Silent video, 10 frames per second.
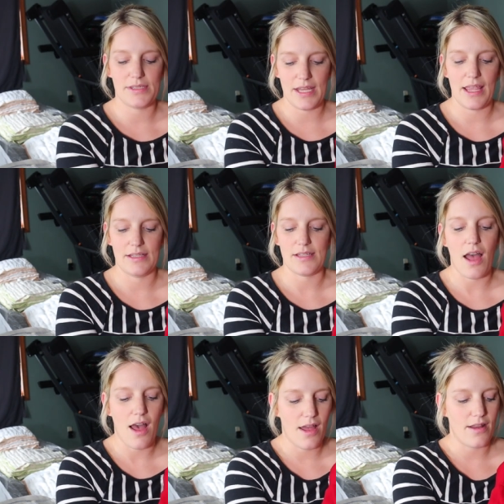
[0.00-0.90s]
stains
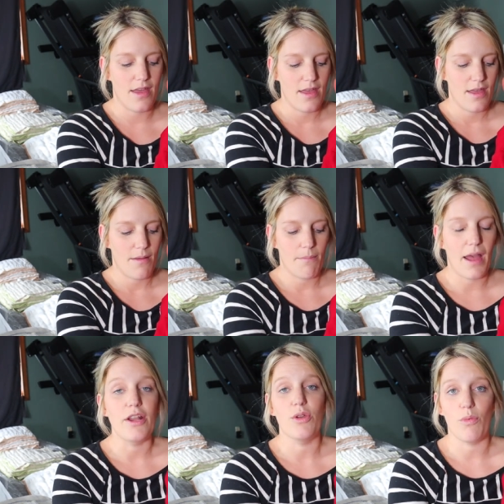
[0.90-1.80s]
on
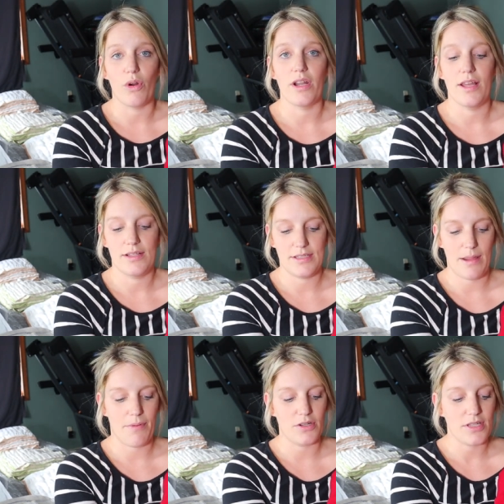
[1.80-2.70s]
my newborn
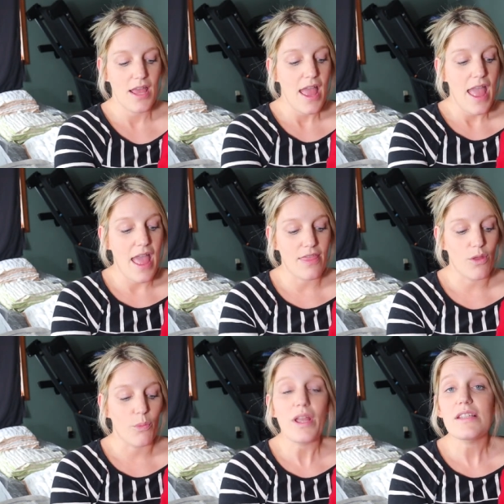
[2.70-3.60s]
diapers. And
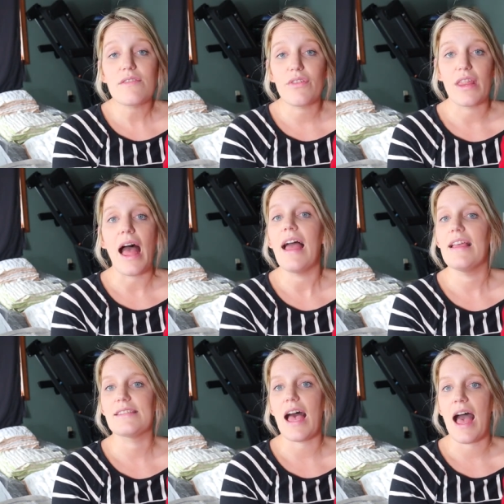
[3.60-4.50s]
the reason for that
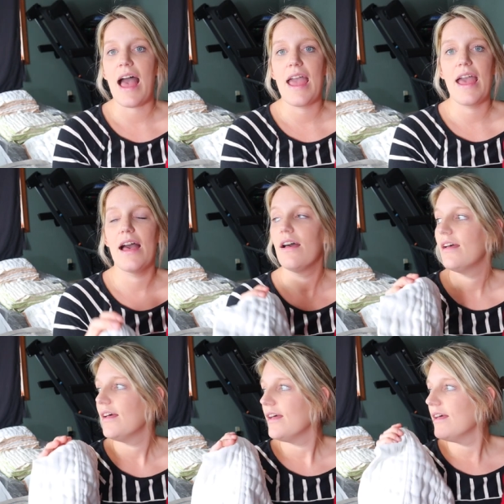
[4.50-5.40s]
is I,
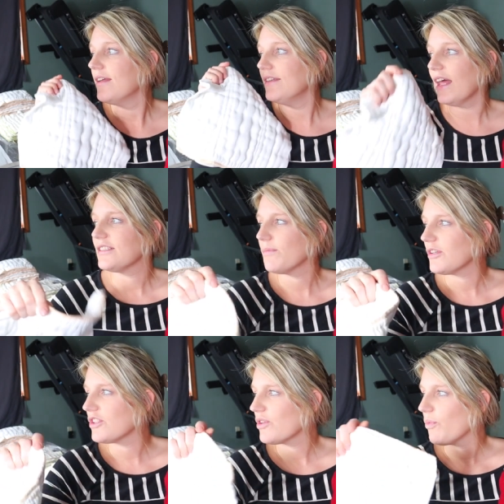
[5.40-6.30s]
not so
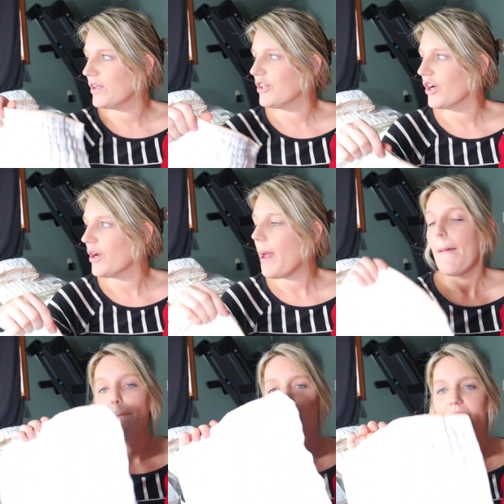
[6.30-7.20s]
much in the winter,
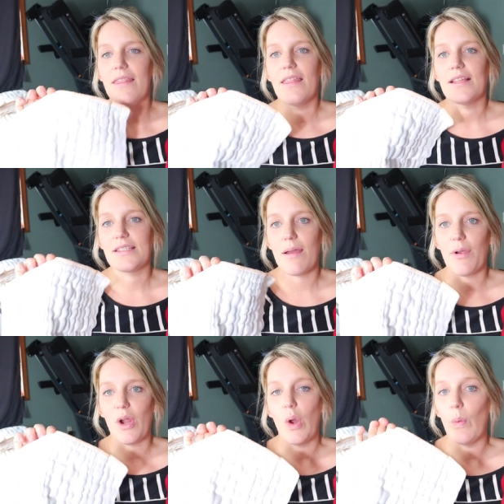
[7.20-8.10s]
but in the
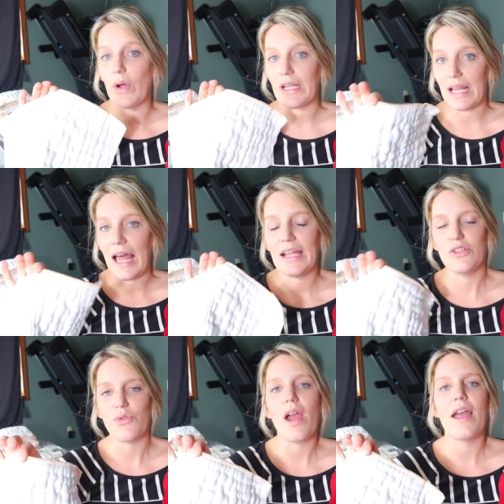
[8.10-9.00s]
summer will
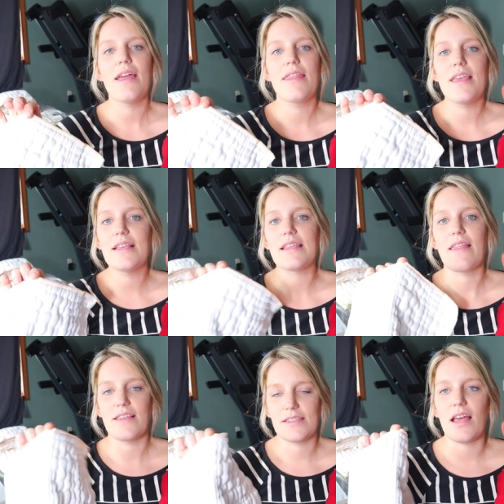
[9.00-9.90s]
line dry these
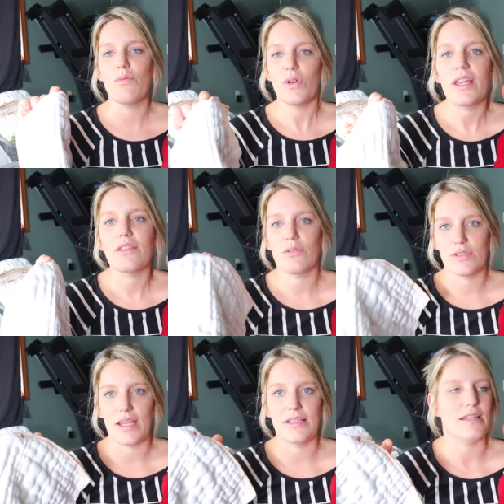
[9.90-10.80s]
and the sun will get
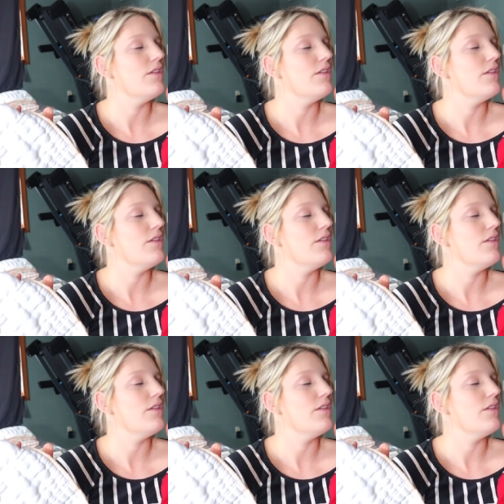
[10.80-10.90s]
those stains